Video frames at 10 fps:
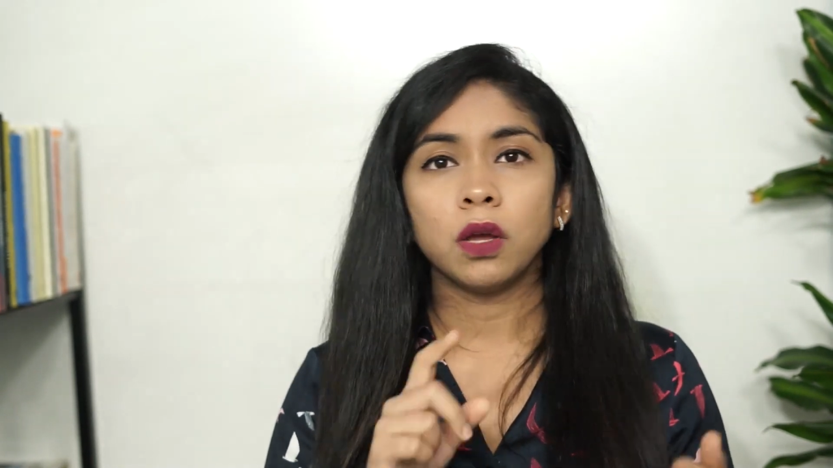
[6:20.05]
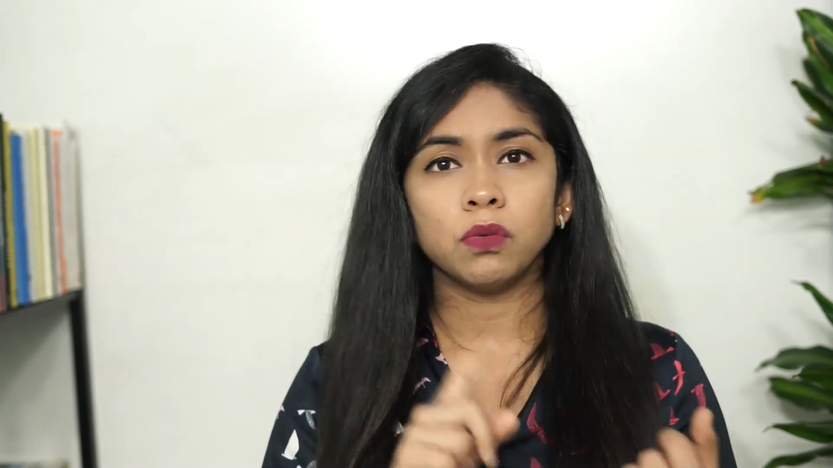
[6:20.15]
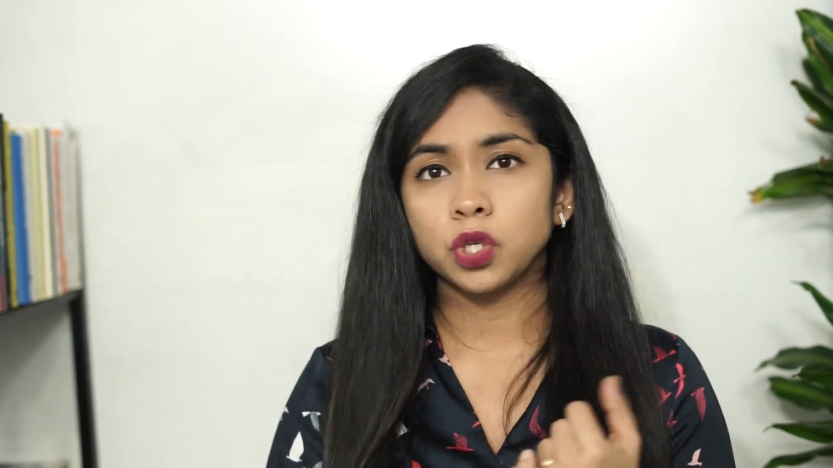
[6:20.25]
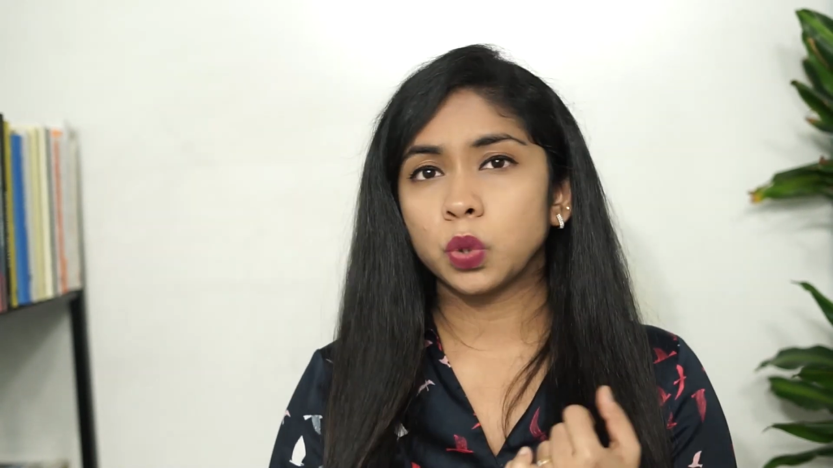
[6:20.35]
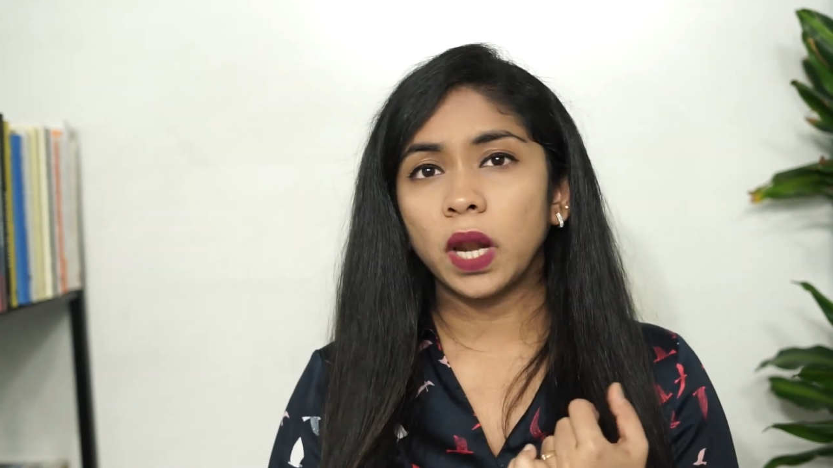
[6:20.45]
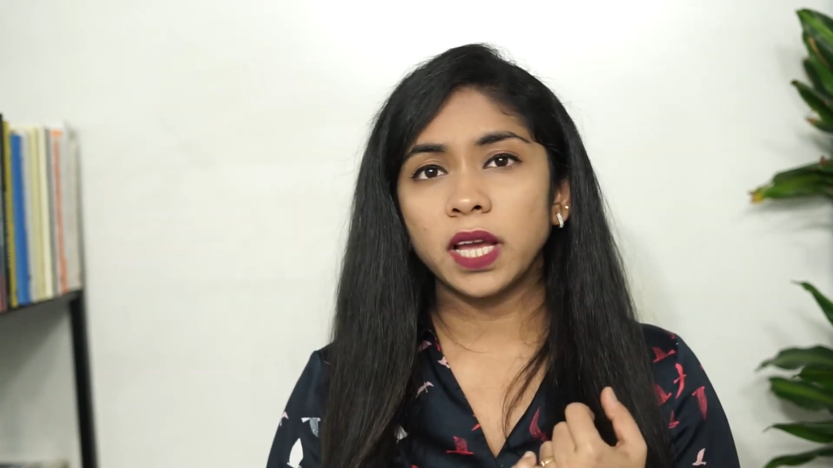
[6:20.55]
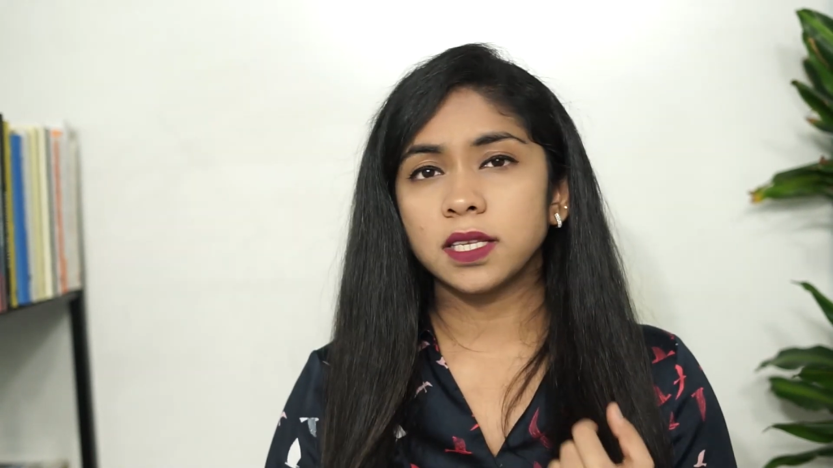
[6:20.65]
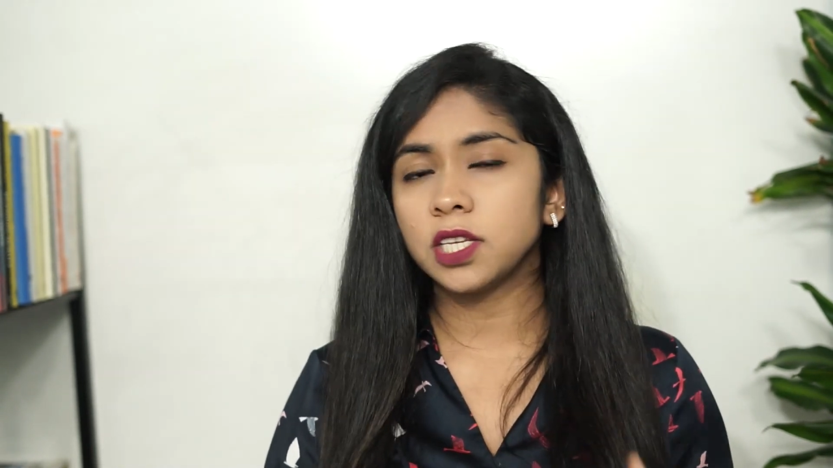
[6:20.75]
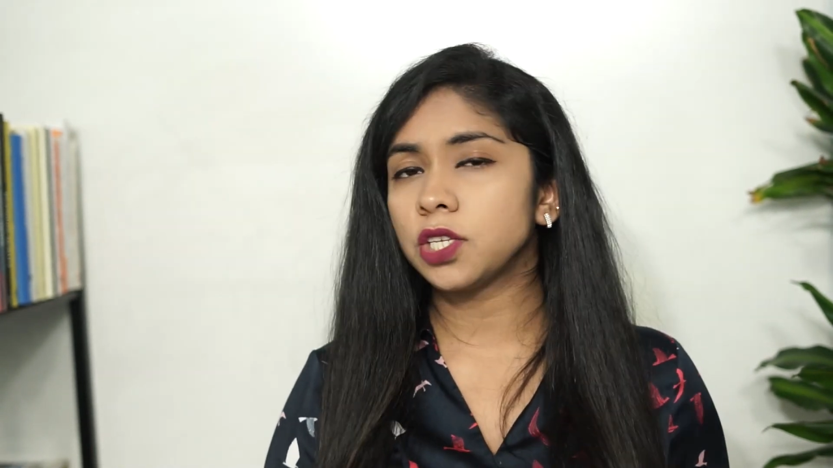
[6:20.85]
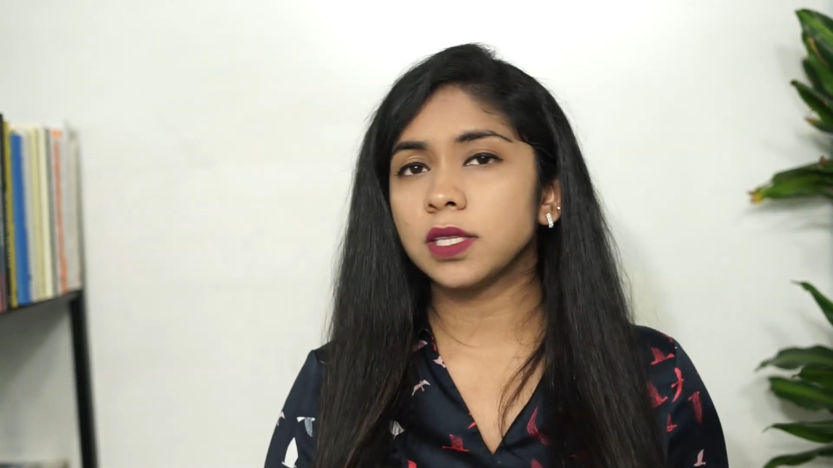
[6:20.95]

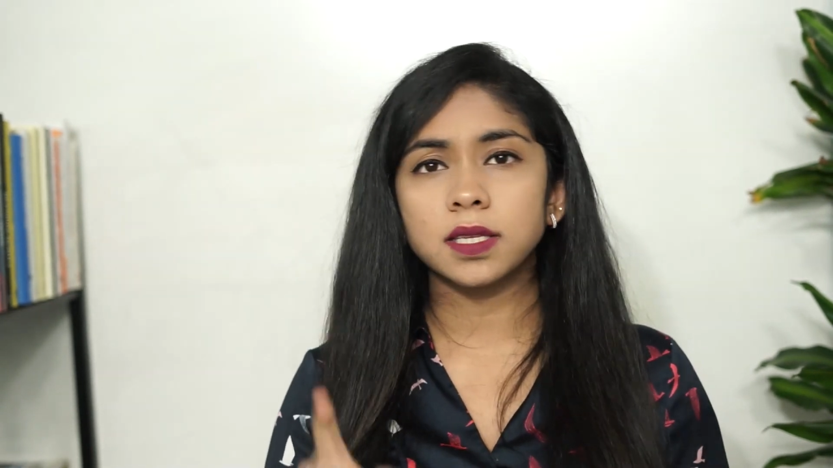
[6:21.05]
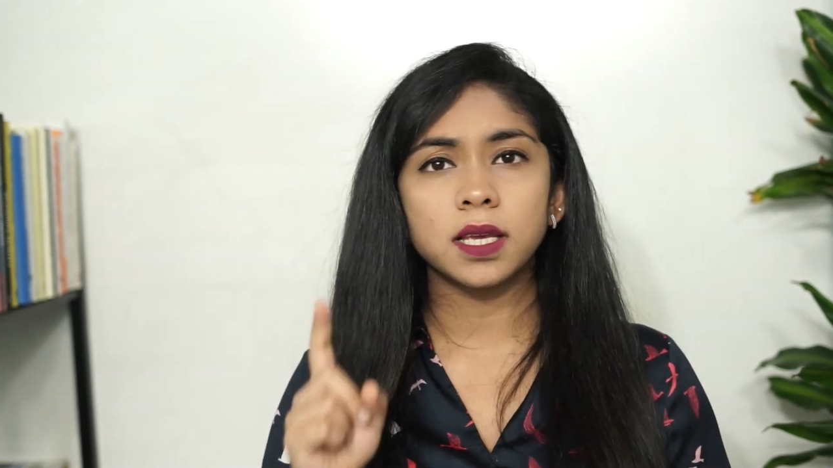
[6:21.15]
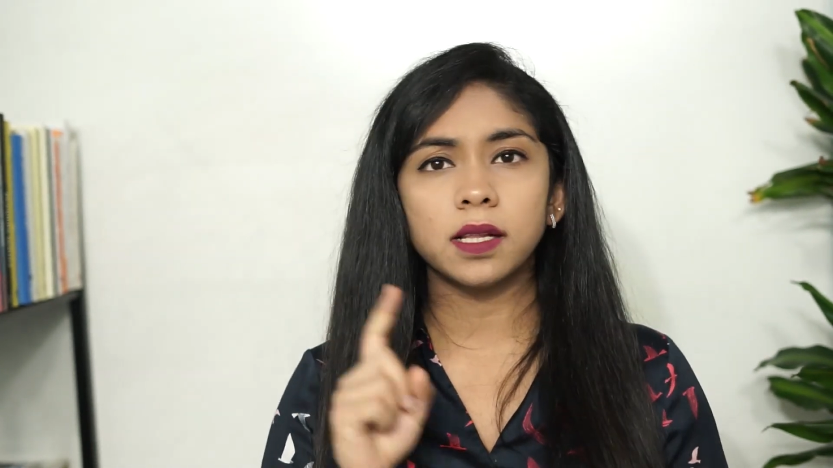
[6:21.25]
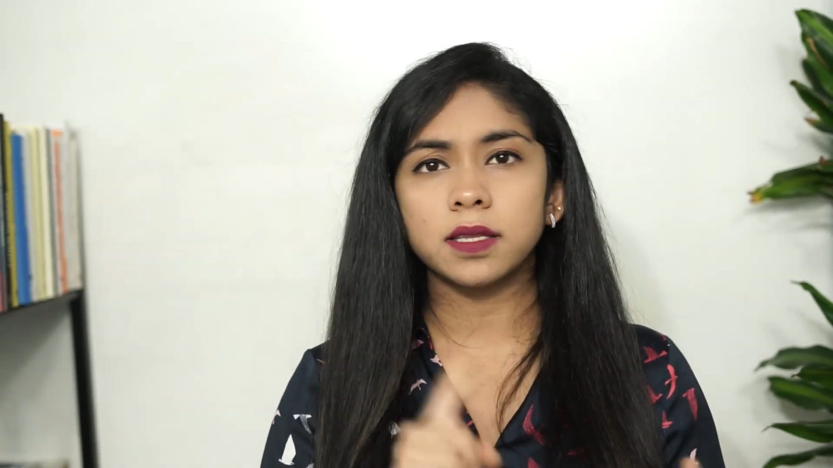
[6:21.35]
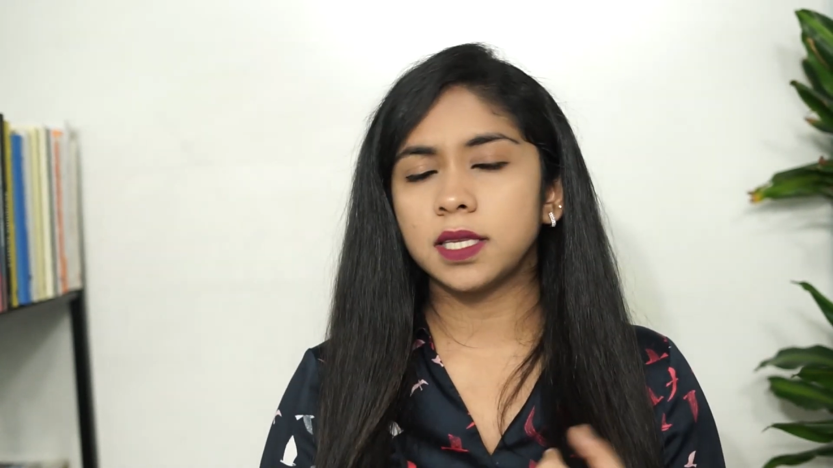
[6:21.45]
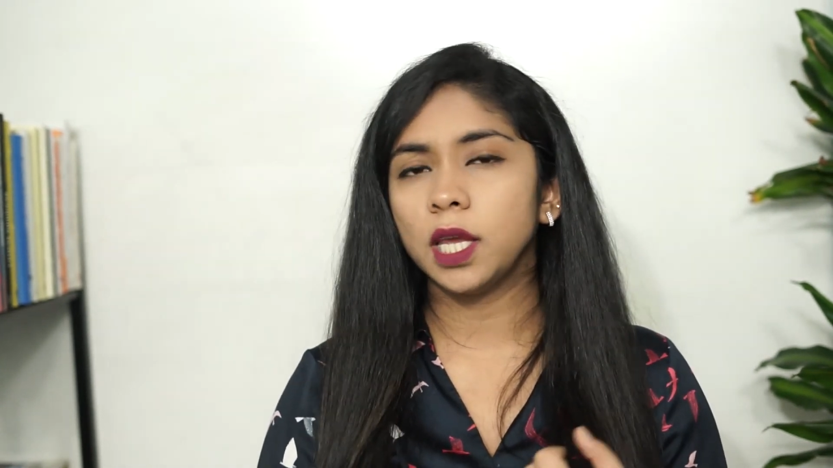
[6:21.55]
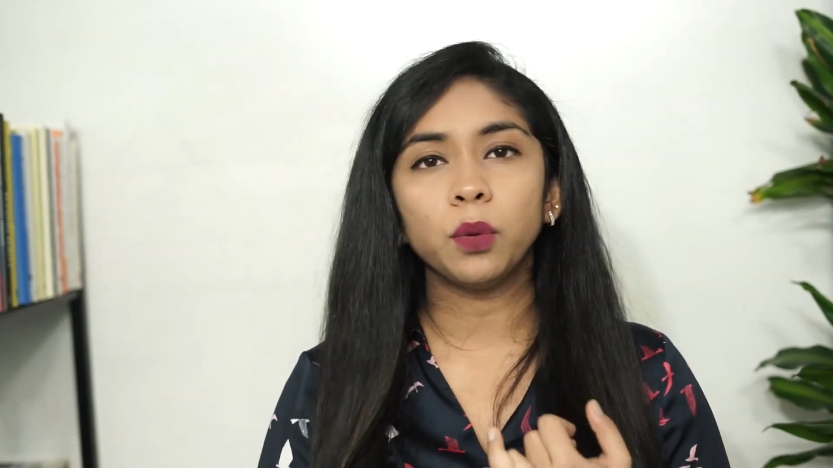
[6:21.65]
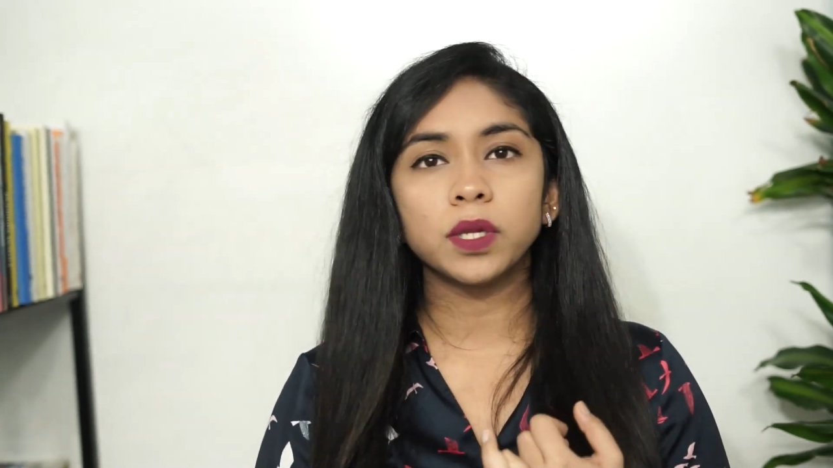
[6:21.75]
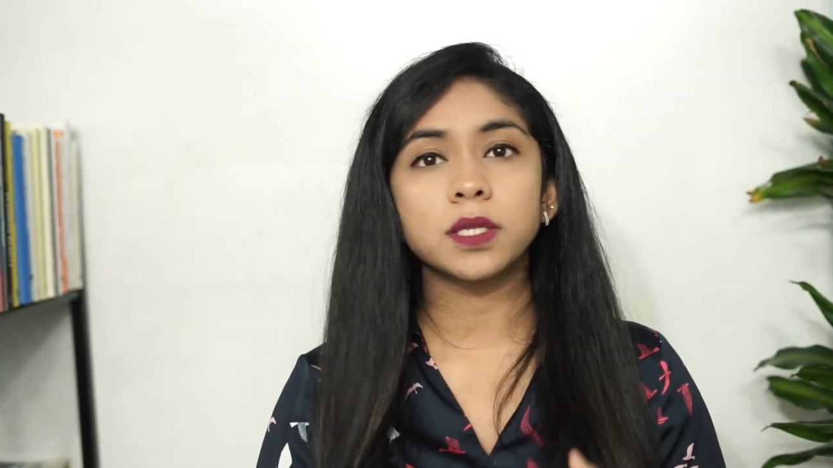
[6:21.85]
visualization skills sql